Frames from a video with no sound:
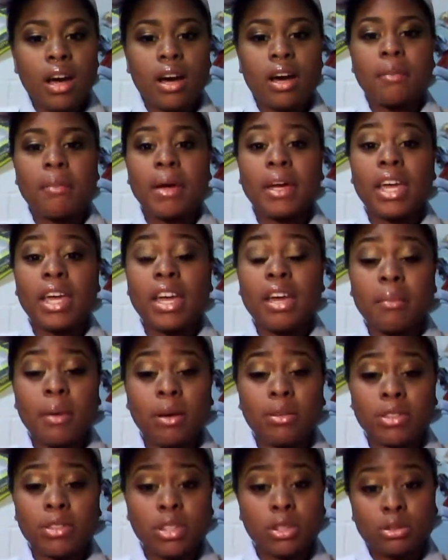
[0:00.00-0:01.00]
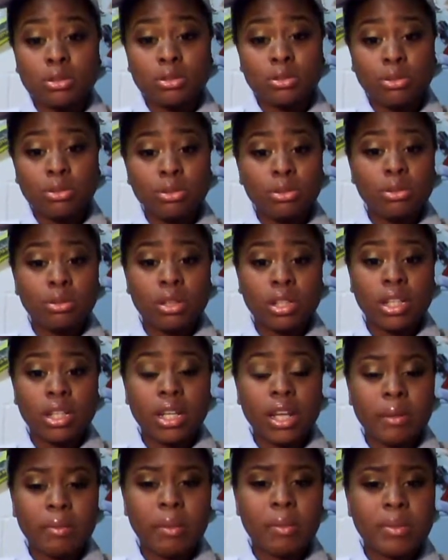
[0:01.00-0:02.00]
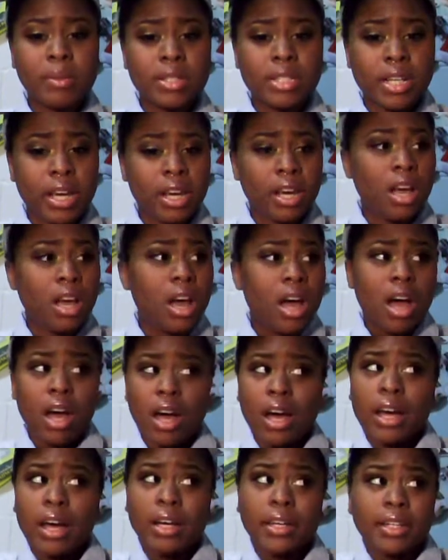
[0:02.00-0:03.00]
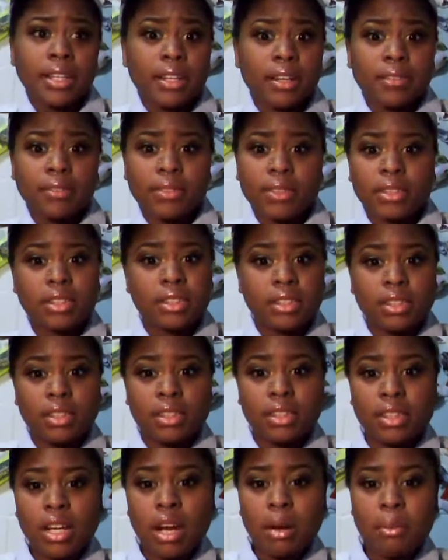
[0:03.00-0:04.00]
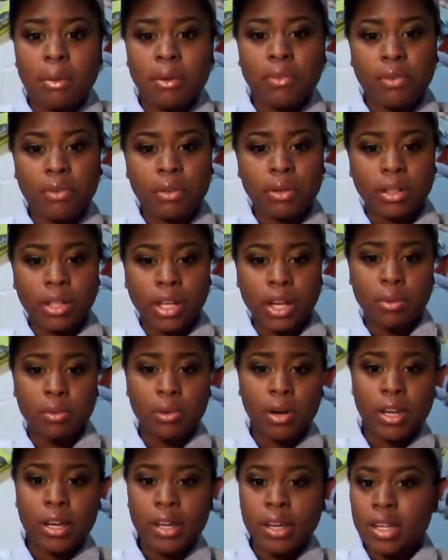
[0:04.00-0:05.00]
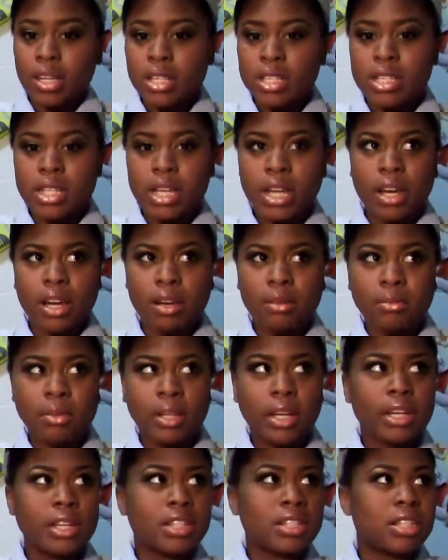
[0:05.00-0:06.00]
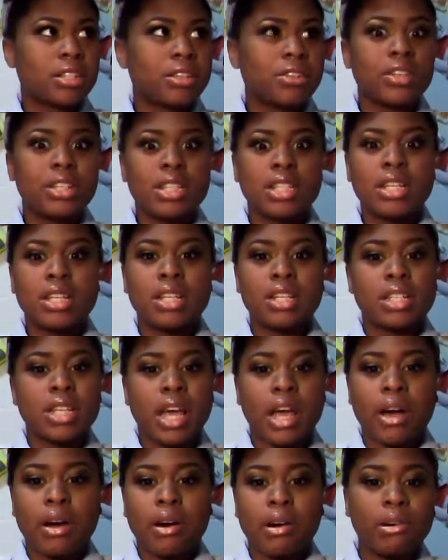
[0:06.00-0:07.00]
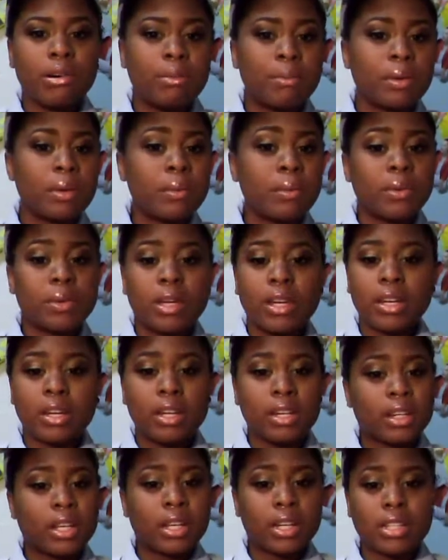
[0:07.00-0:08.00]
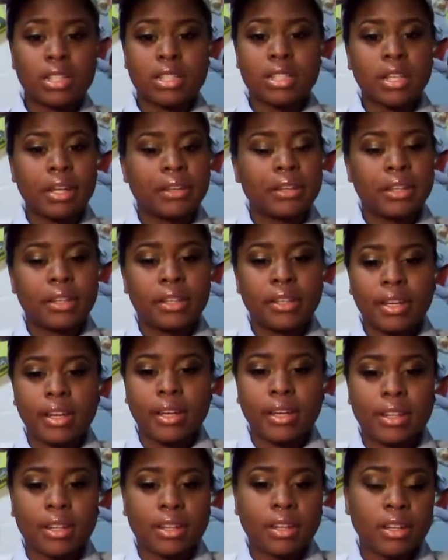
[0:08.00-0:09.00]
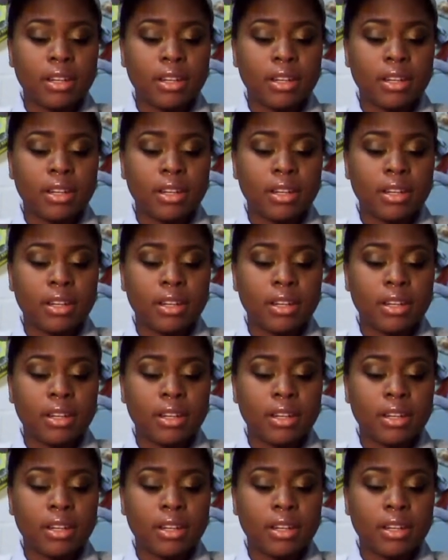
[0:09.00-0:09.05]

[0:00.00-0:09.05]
Um, I came out to school and a lot of people was like, I never seen that before. Like, what is that? I'm like, seriously? Because at home, people getting it like it's nothing. Like,